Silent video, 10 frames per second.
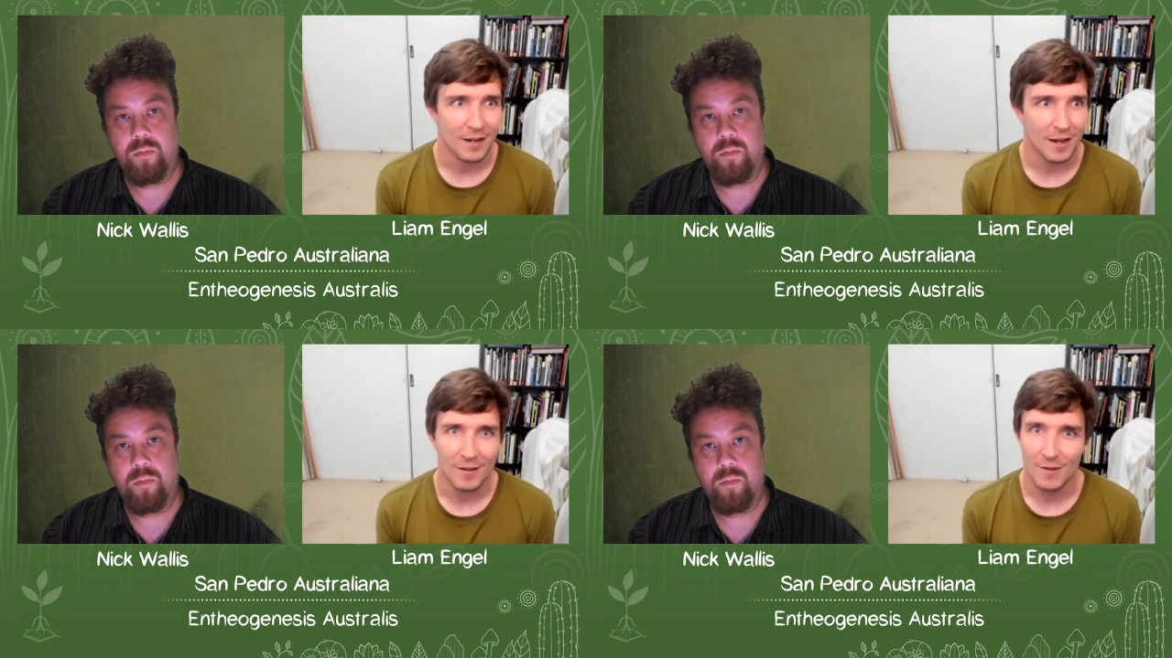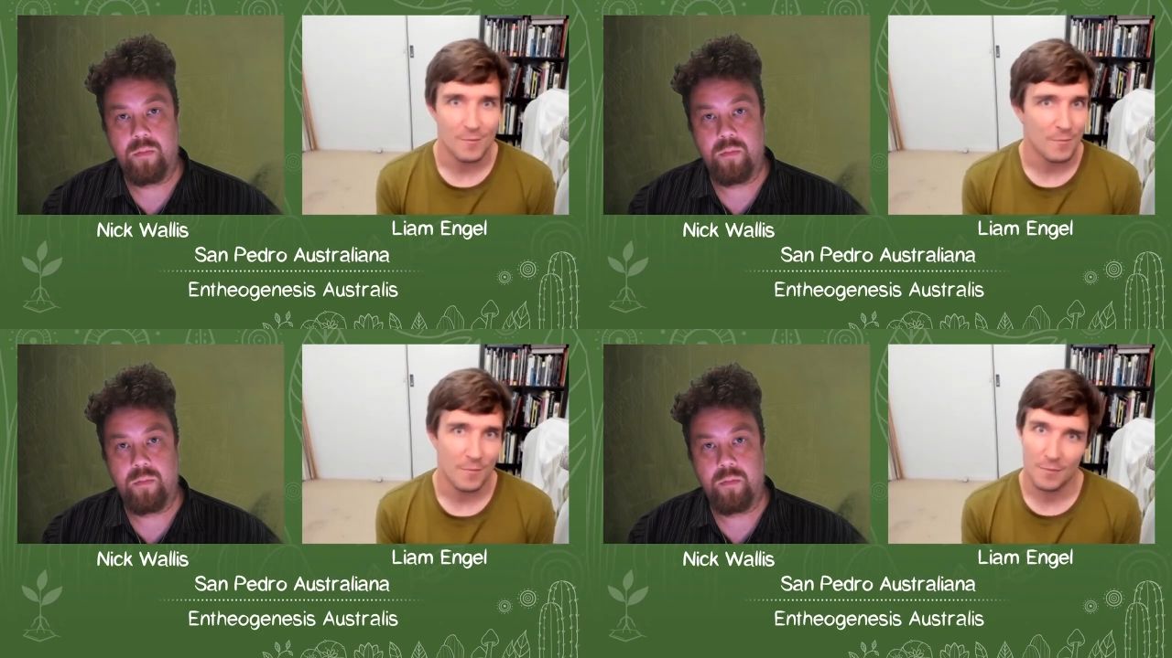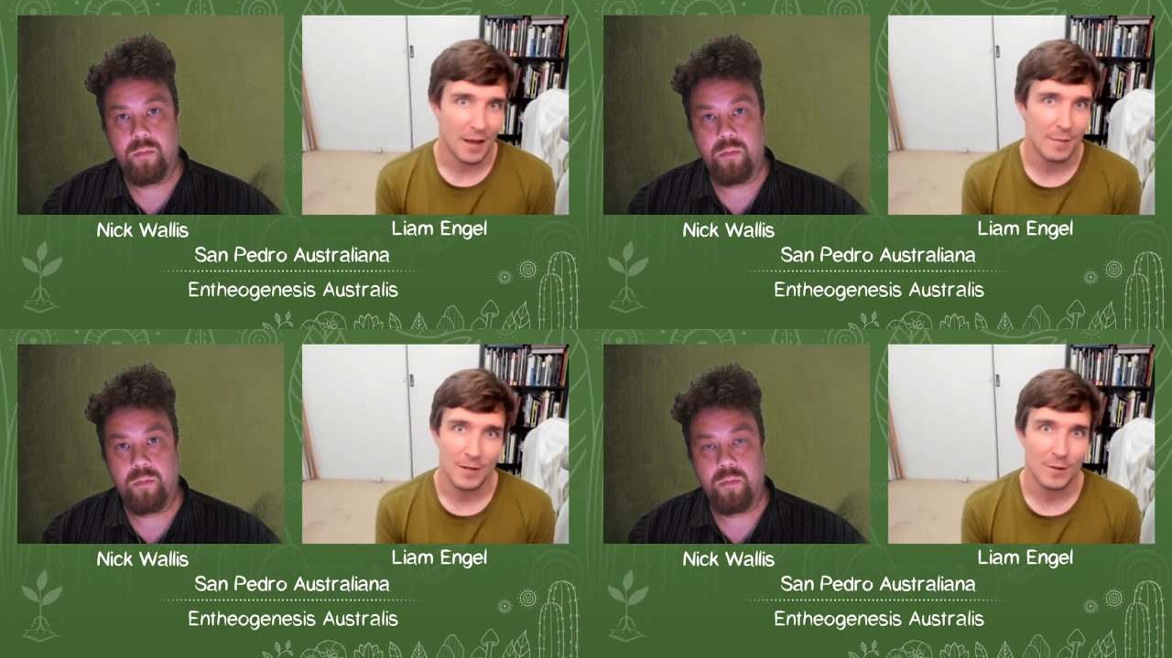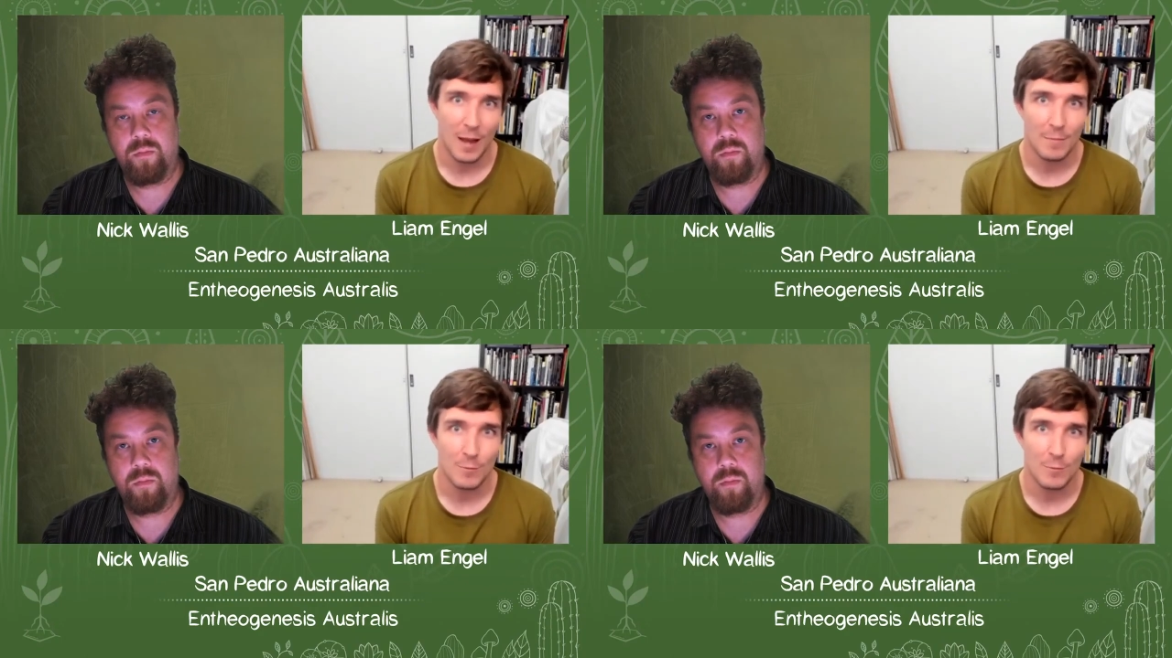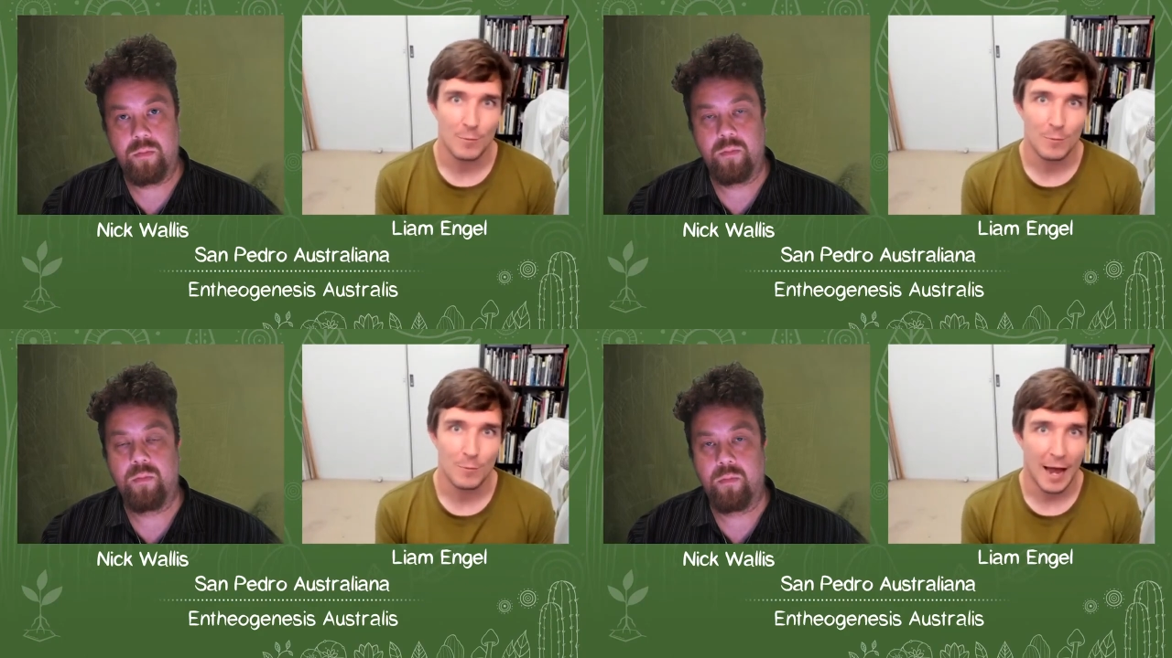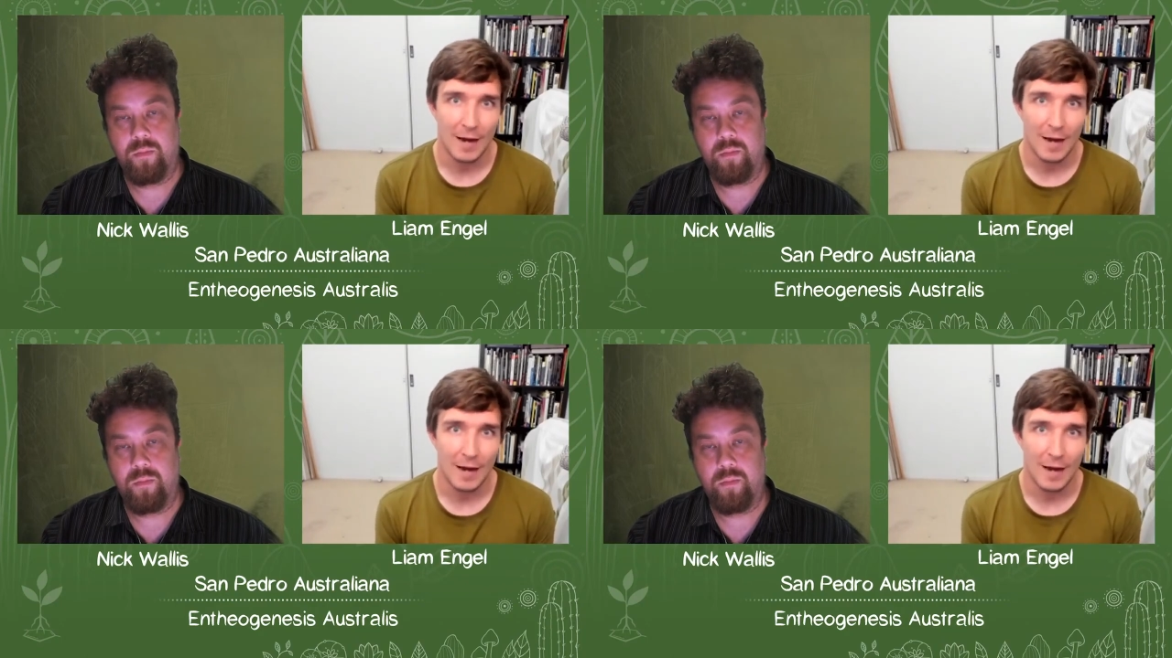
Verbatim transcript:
Speaker 1: Uh, maybe, maybe we'll figure it